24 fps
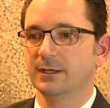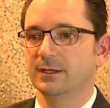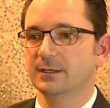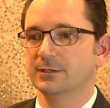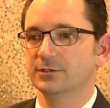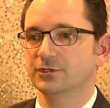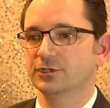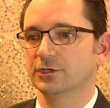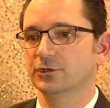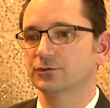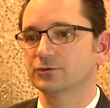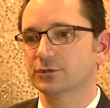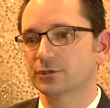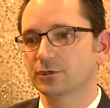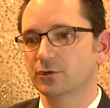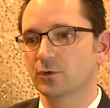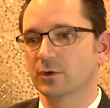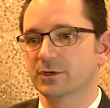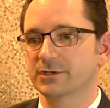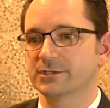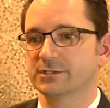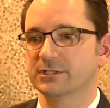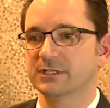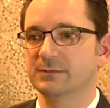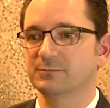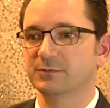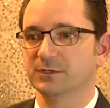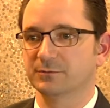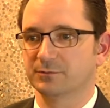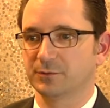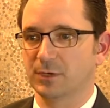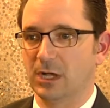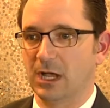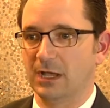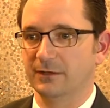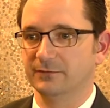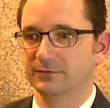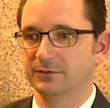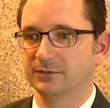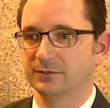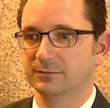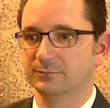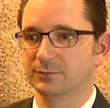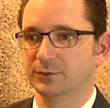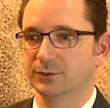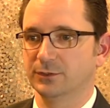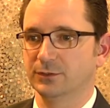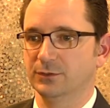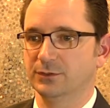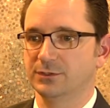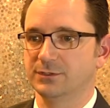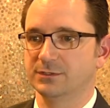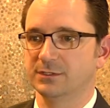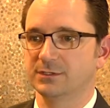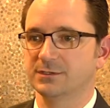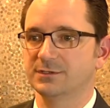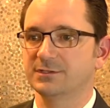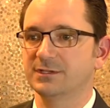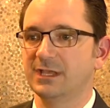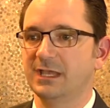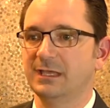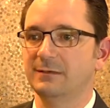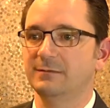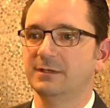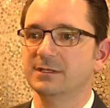children who are sleep deprived produce the same